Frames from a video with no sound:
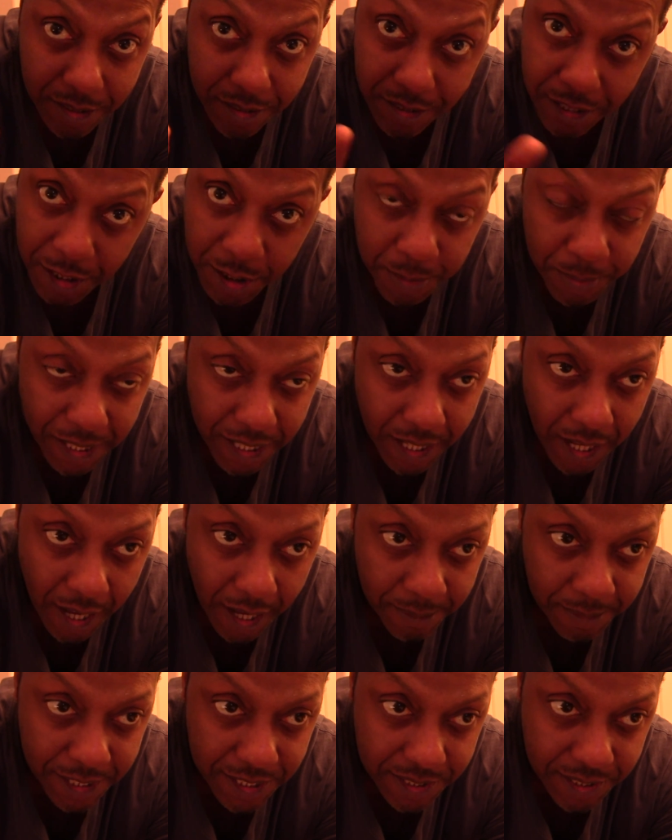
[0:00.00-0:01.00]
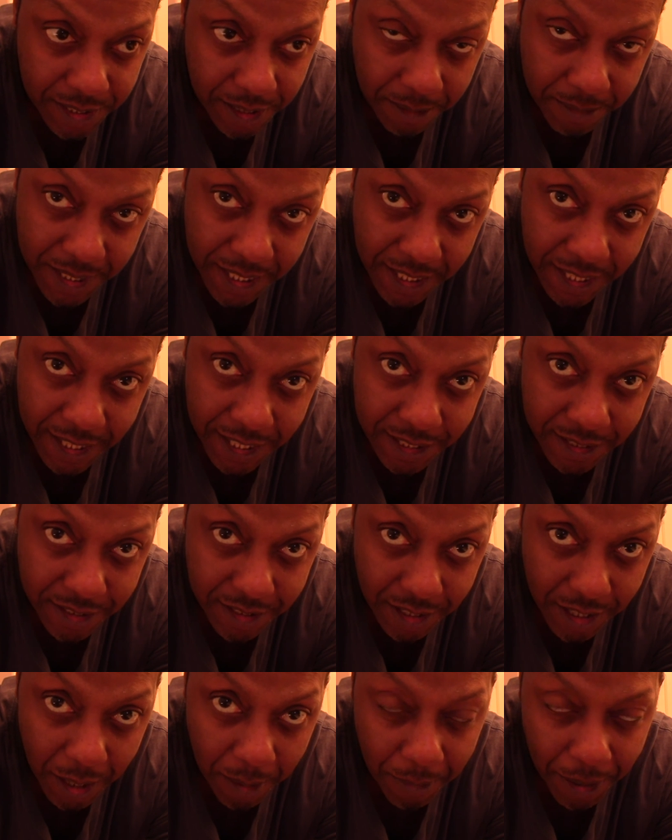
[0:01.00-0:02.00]
there's been comments coming in
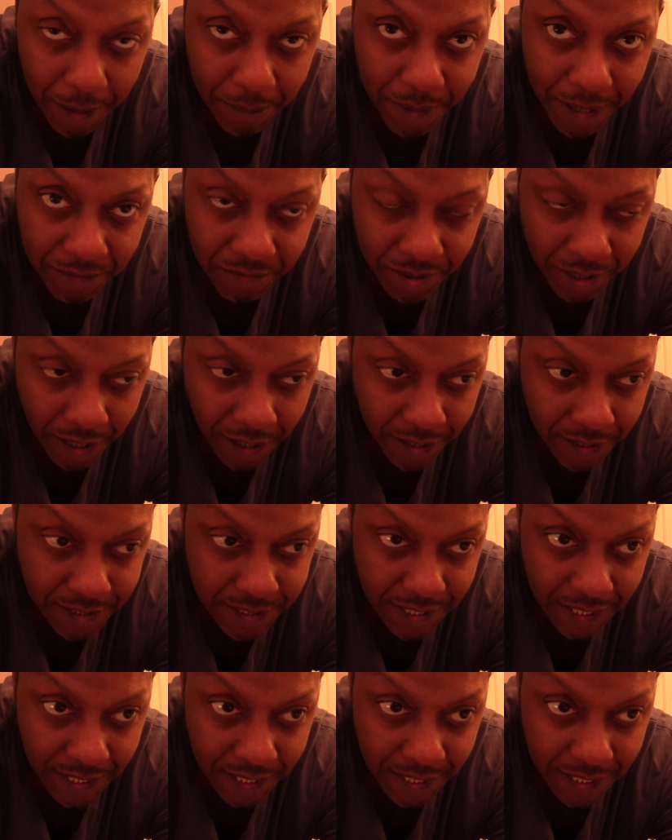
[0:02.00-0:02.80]
about my vlogs,